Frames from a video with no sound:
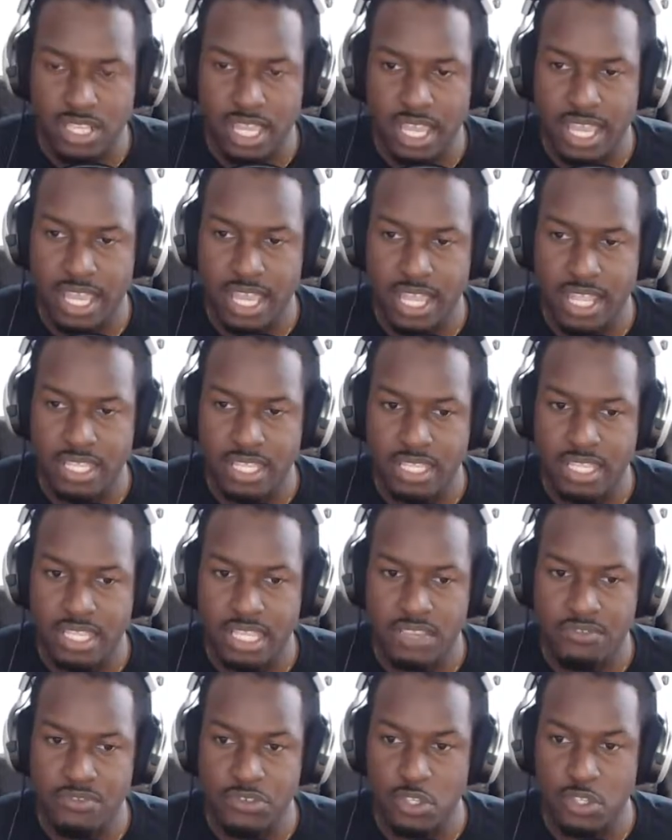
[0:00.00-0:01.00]
And
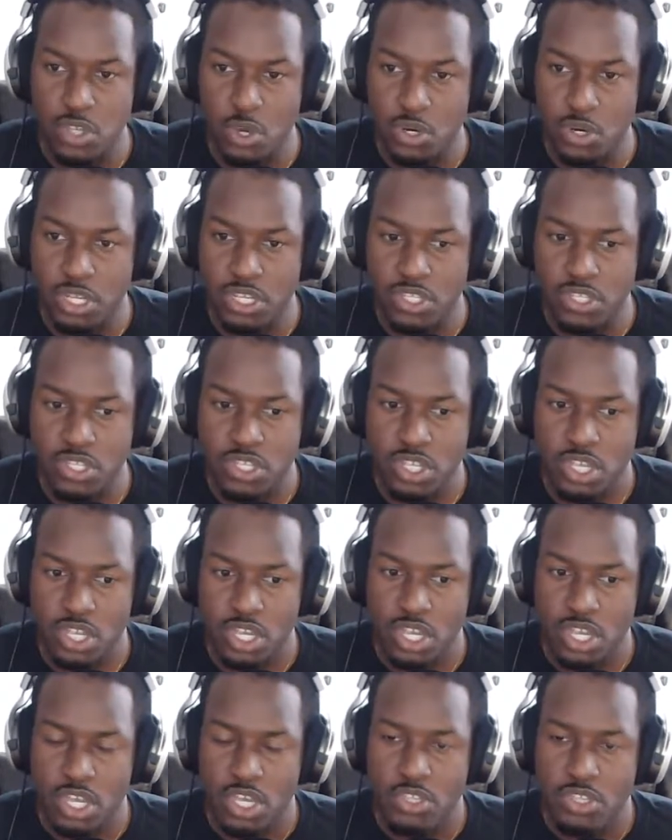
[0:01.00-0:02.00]
if you notice,
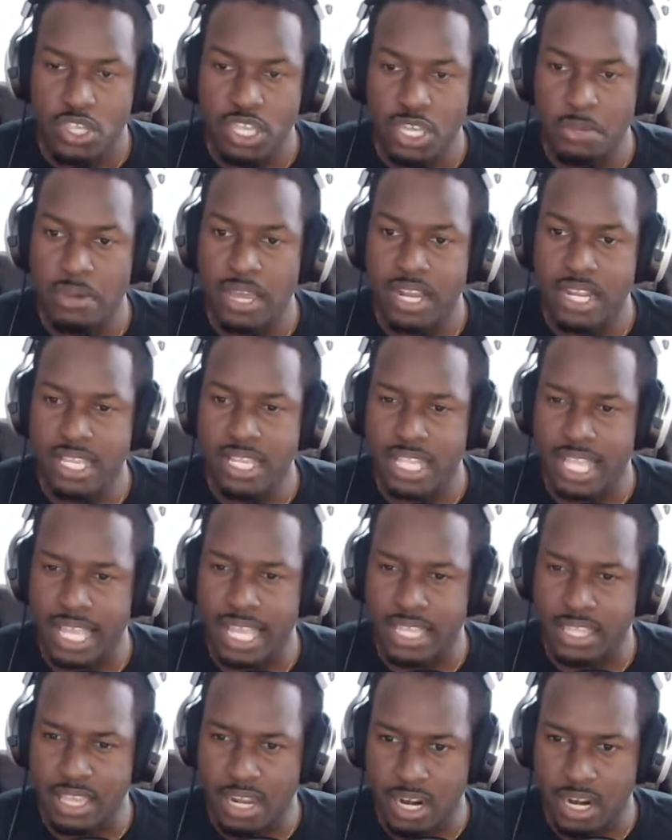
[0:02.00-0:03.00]
think about it
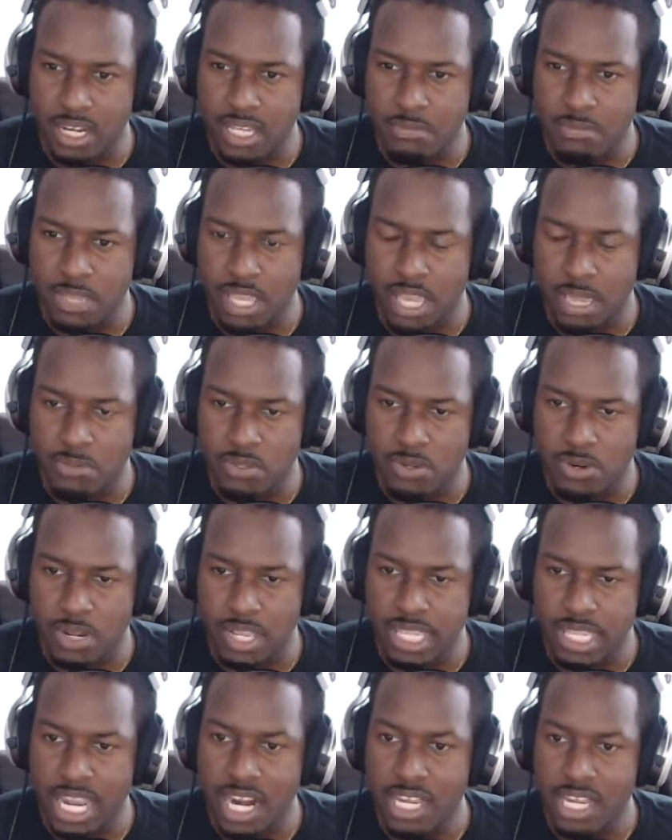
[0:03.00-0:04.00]
like the Arkham games,
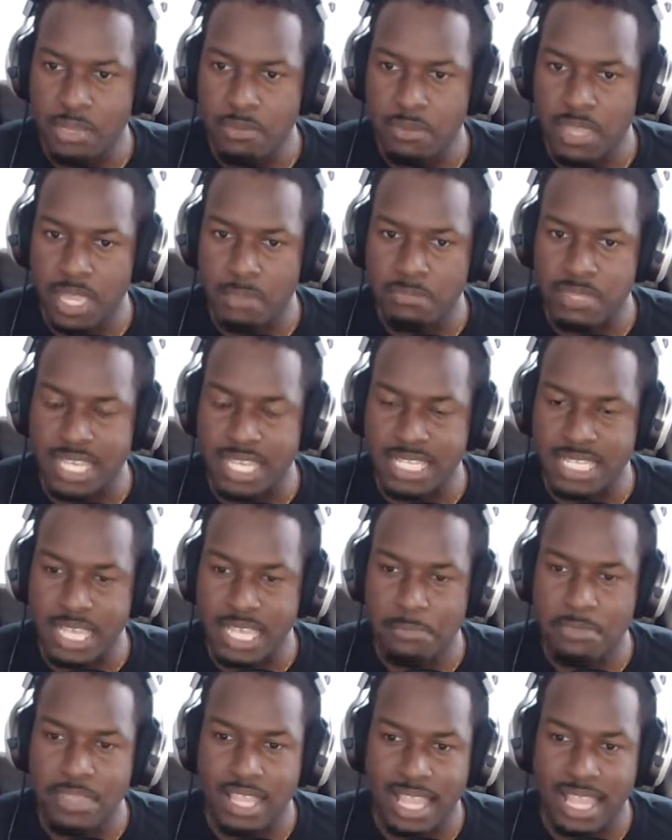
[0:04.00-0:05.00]
right? The Arkham games,
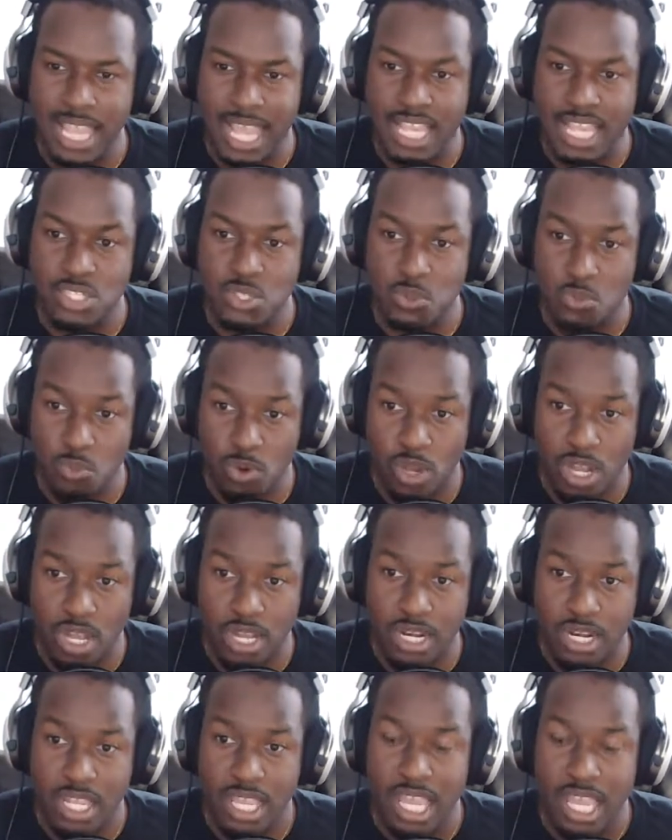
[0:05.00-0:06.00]
except the last
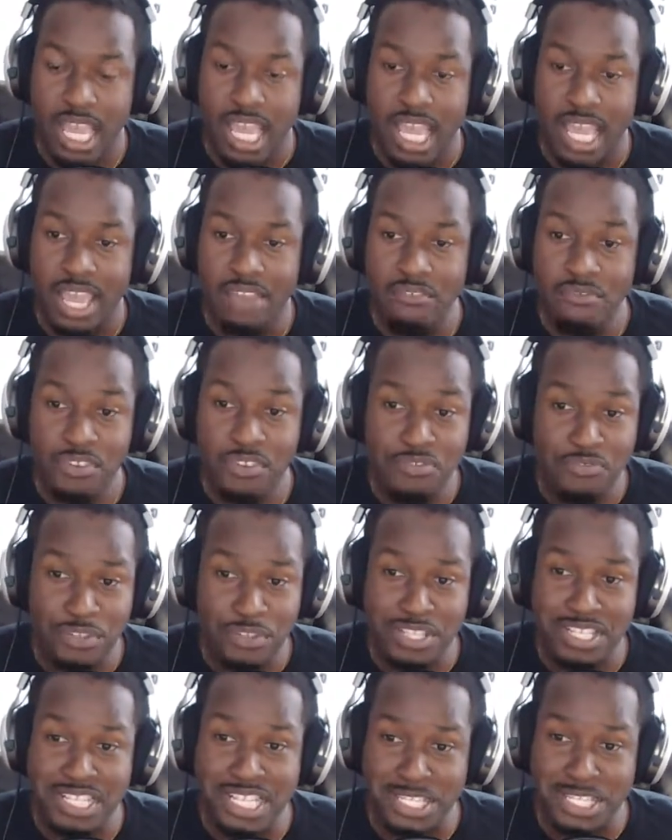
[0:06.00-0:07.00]
one, every
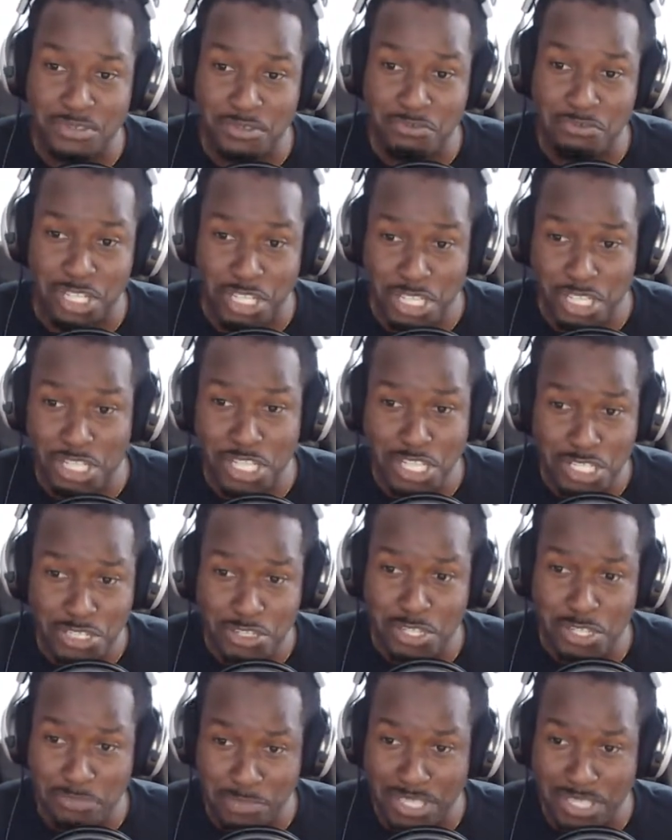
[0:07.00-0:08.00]
villain has
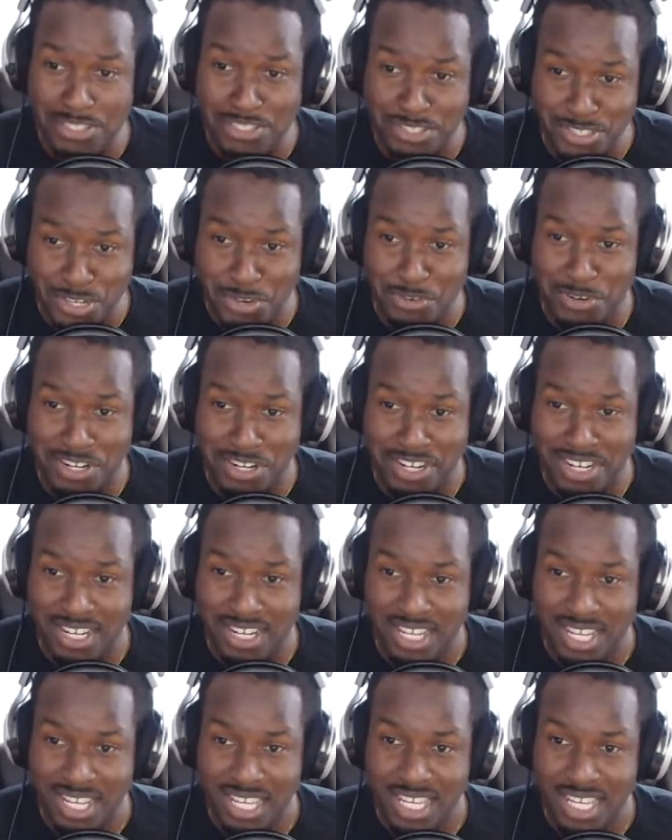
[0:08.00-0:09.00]
literally been the Joker.
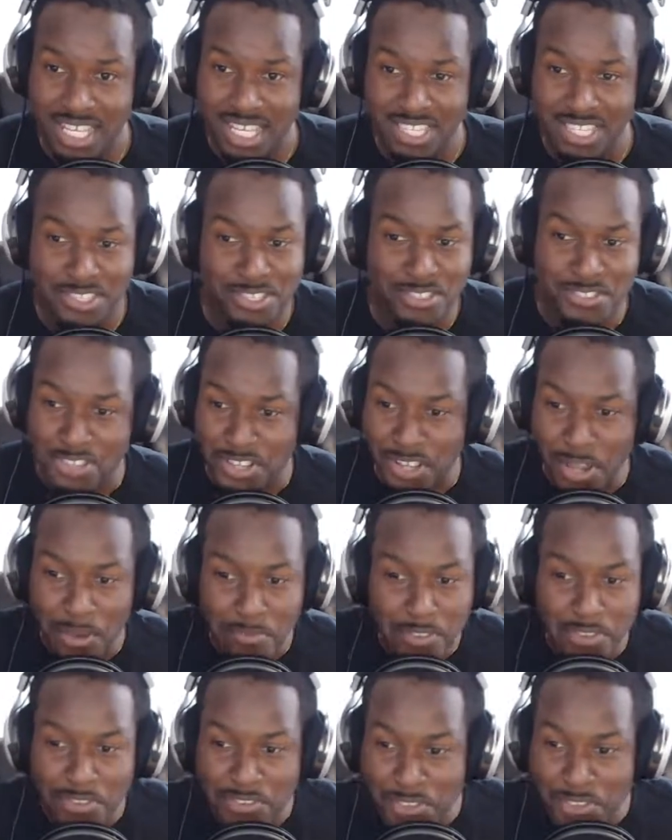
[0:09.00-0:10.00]
There's a
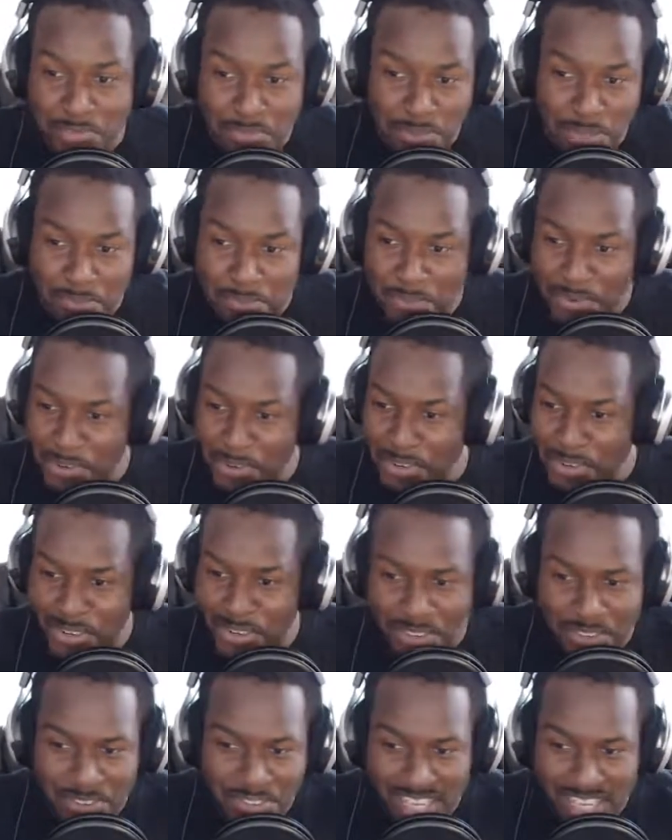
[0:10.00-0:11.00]
couple of other
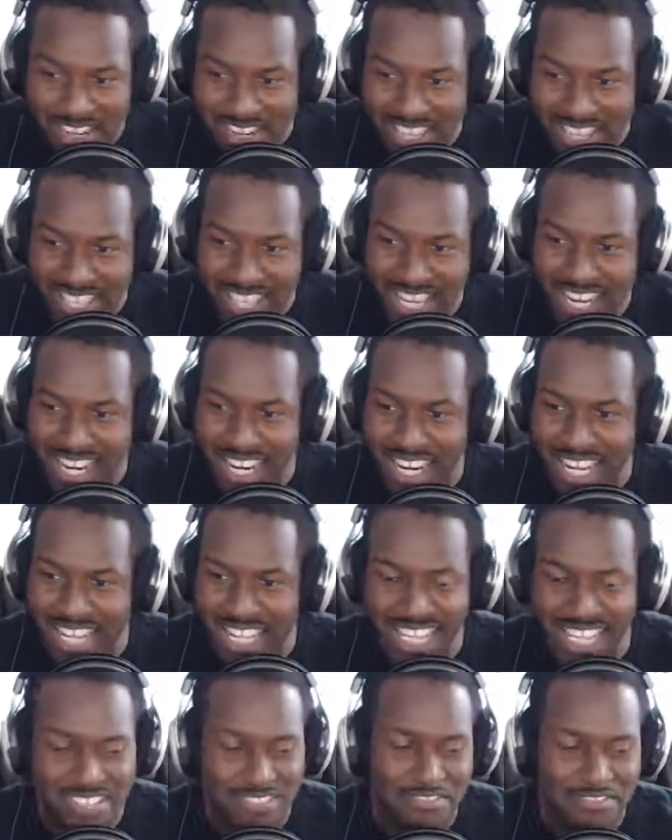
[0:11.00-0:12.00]
people here and there,
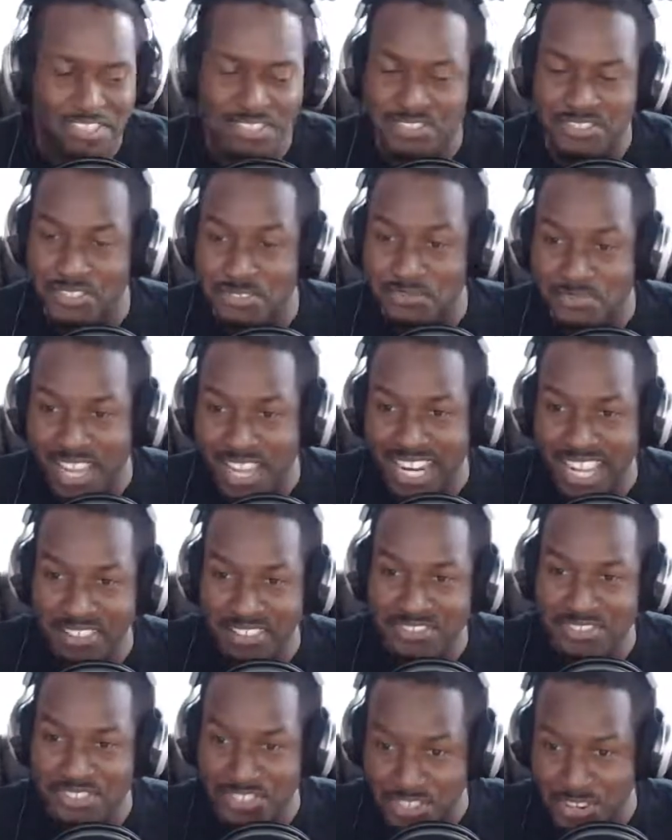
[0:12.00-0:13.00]
and then you still find
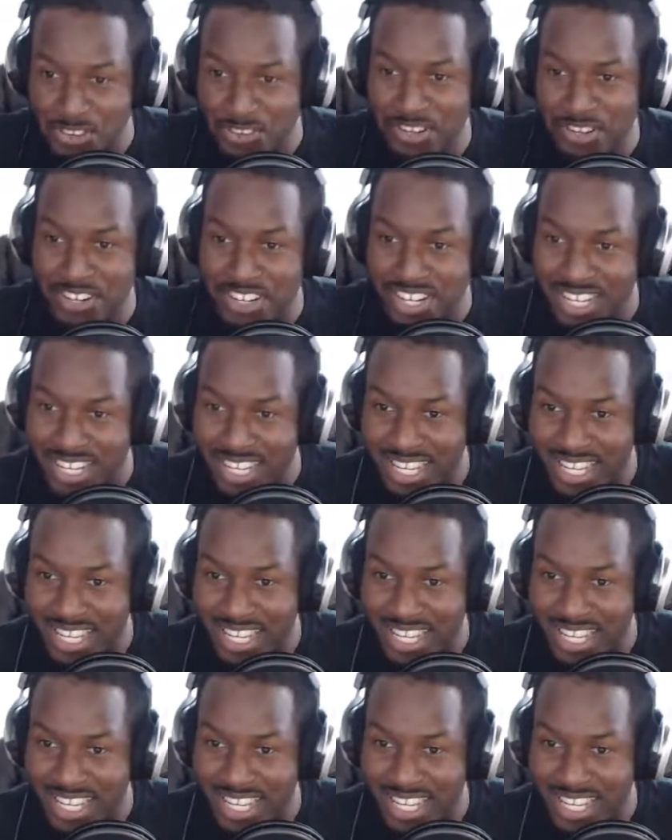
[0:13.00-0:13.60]
out it's the Joker.